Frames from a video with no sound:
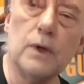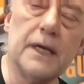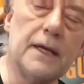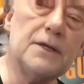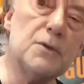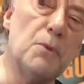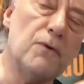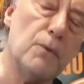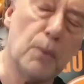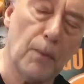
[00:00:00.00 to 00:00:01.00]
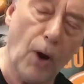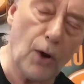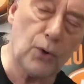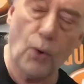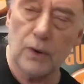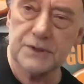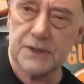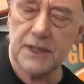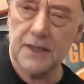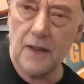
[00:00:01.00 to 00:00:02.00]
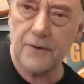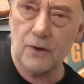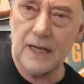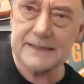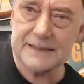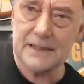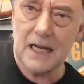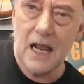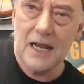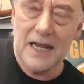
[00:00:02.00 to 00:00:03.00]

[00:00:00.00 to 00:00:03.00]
We'll get into movable bar chords in another lesson.